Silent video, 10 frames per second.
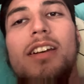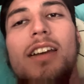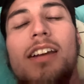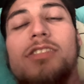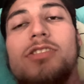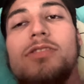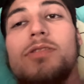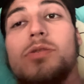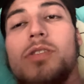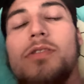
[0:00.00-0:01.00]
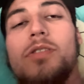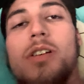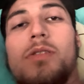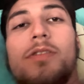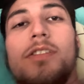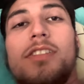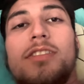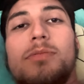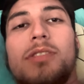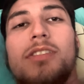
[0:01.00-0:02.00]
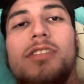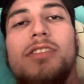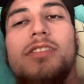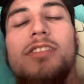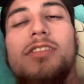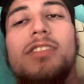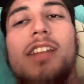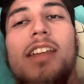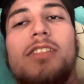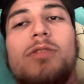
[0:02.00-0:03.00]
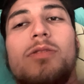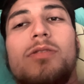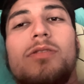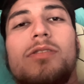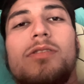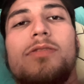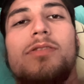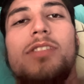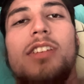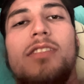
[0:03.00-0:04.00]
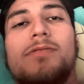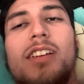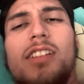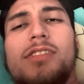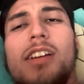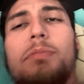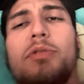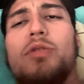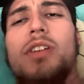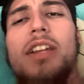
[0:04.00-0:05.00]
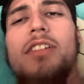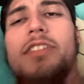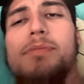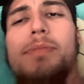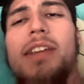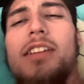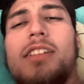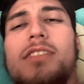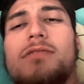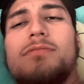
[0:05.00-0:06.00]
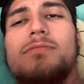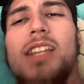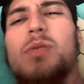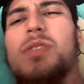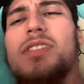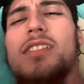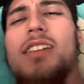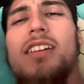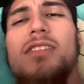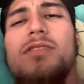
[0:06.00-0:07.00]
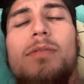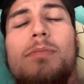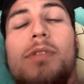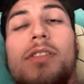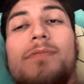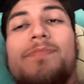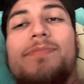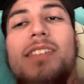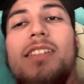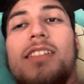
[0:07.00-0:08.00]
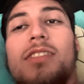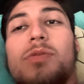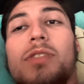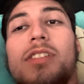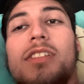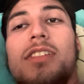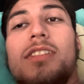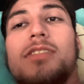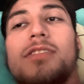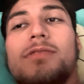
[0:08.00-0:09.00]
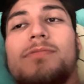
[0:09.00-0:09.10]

I got charged for 24 hour fitness because there's an annual fee on top of what I already paid. Like, what the hell? But it is what it is,